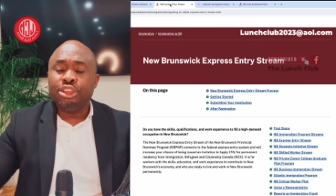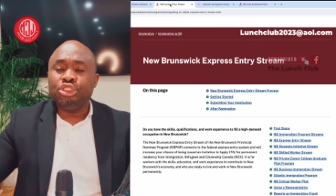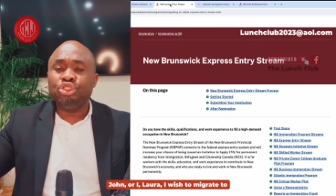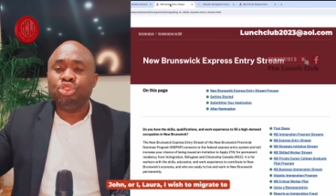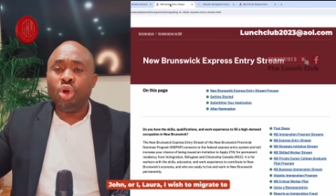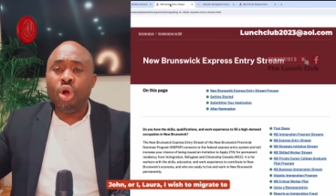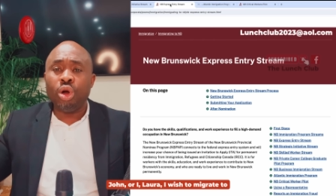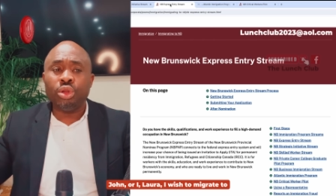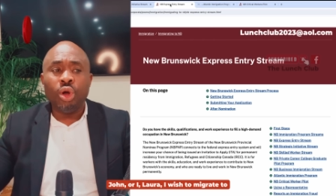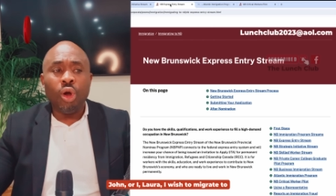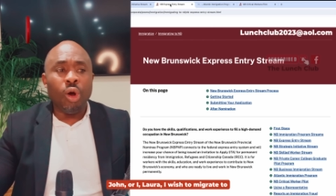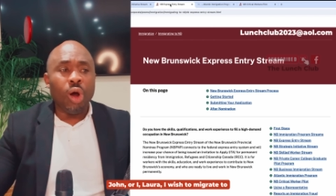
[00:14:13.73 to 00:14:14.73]
John,
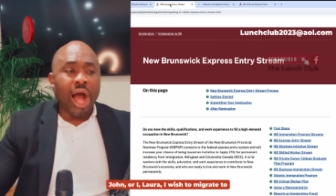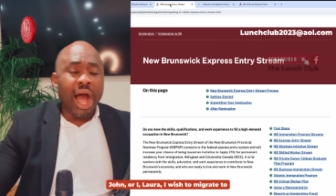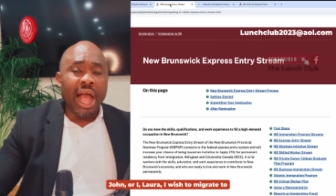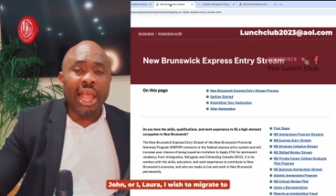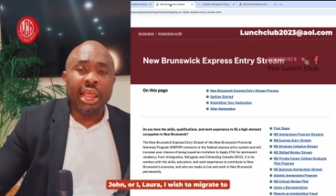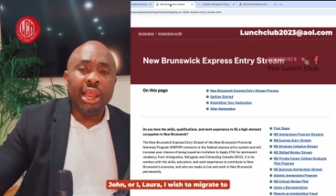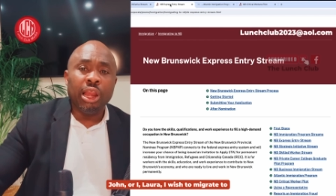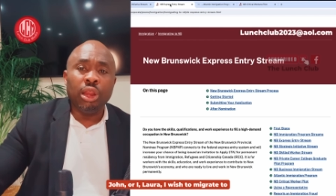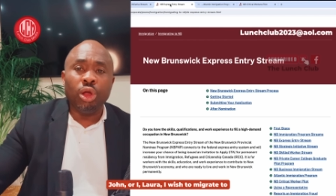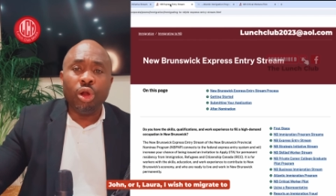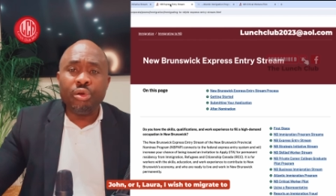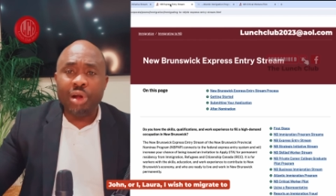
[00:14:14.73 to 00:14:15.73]
or I,
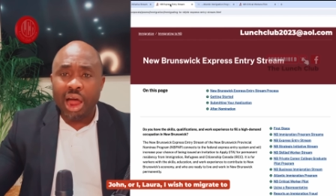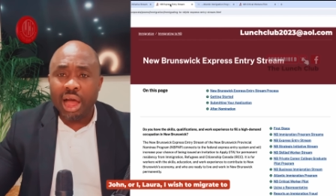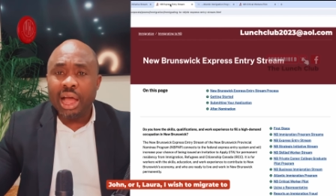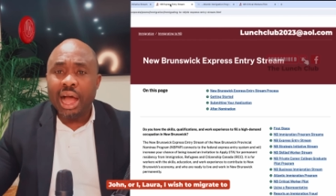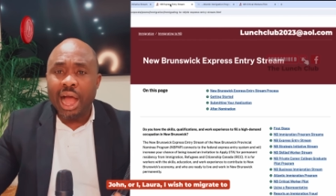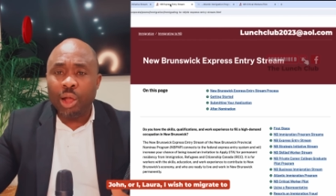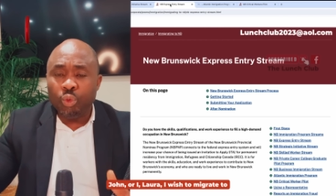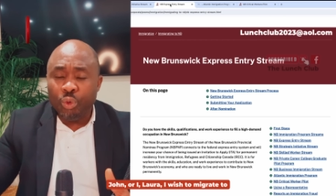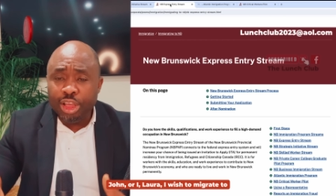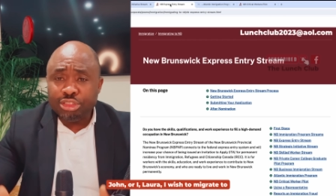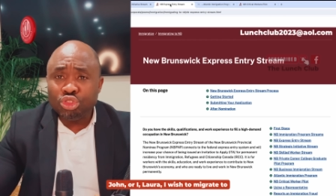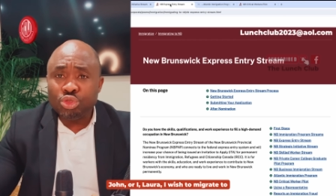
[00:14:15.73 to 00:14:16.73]
Laura, I
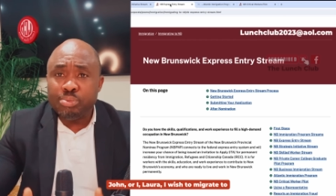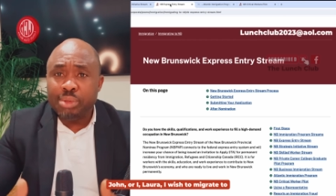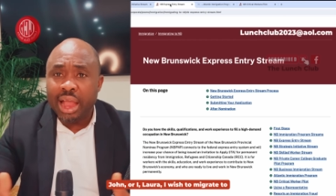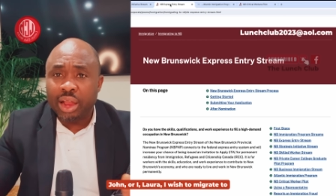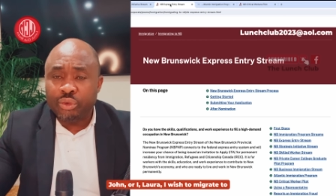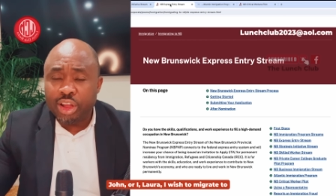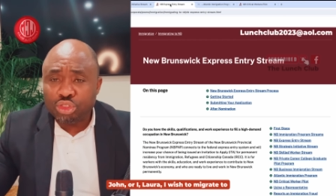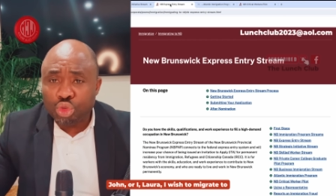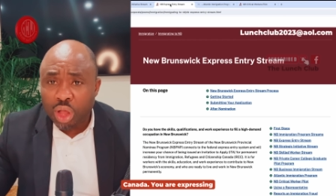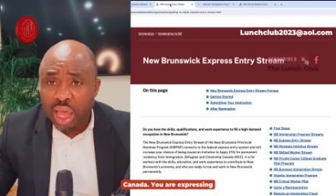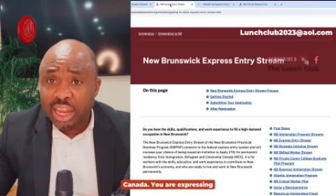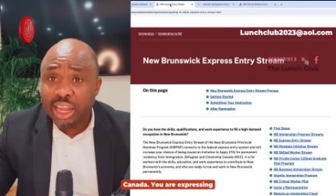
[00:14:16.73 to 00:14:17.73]
wish to migrate to
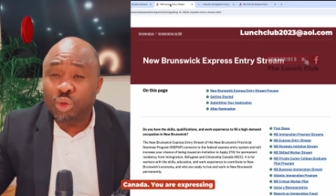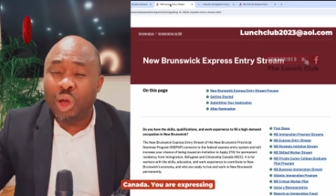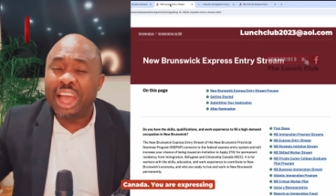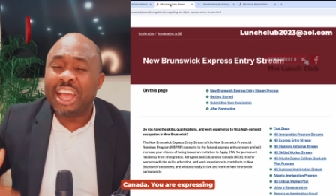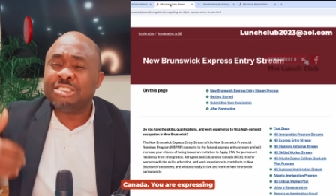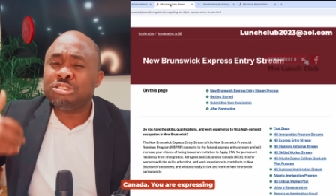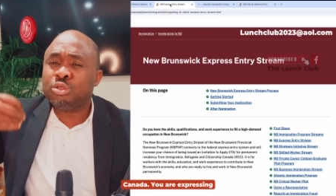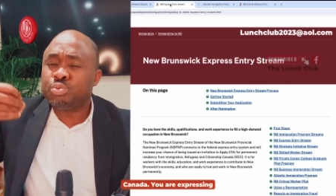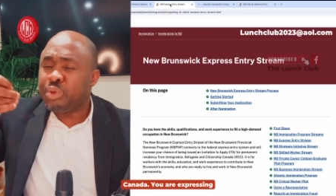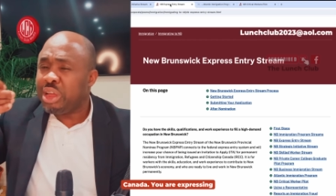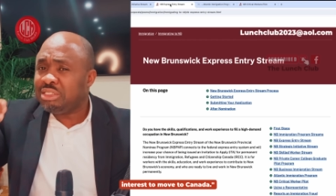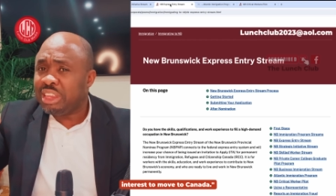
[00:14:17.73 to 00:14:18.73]
Canada. You are
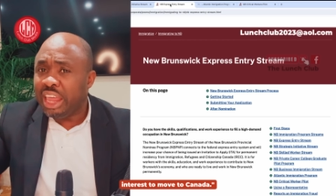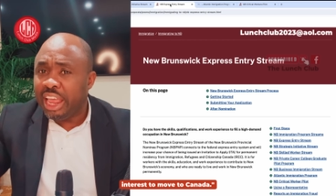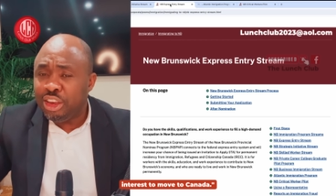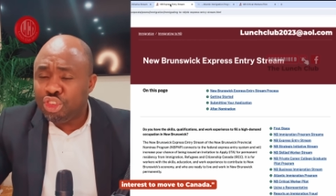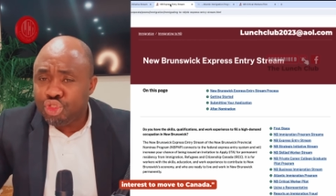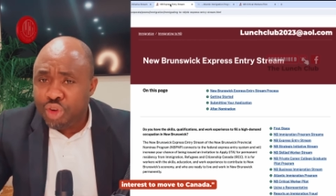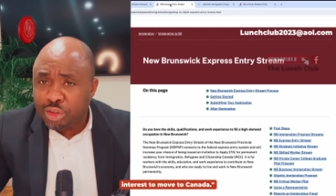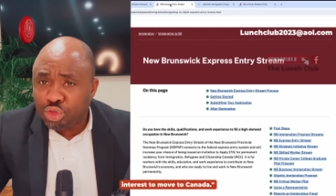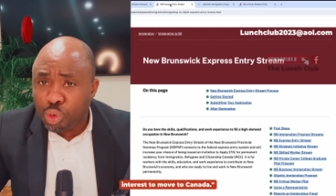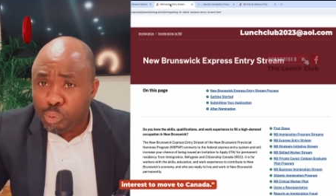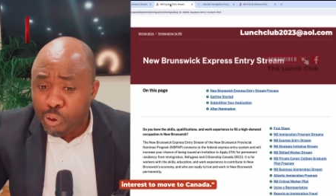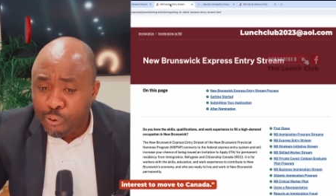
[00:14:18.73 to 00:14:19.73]
expressing interest to
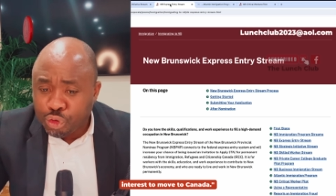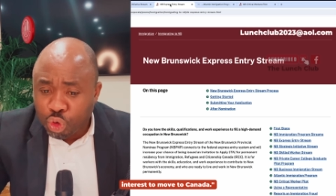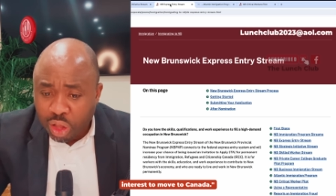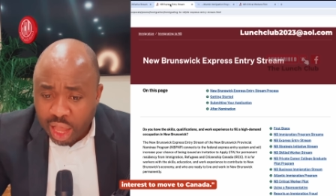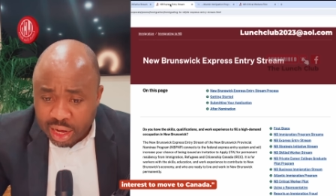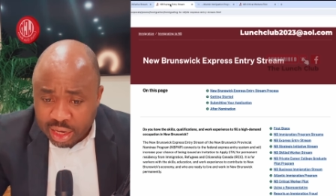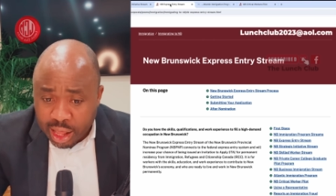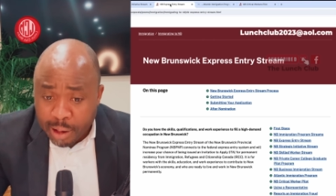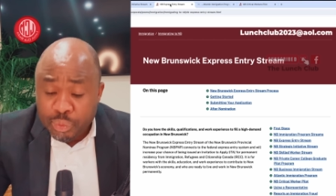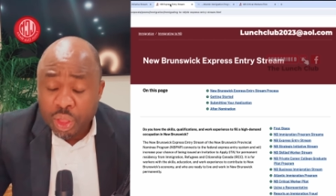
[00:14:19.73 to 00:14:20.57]
move to Canada.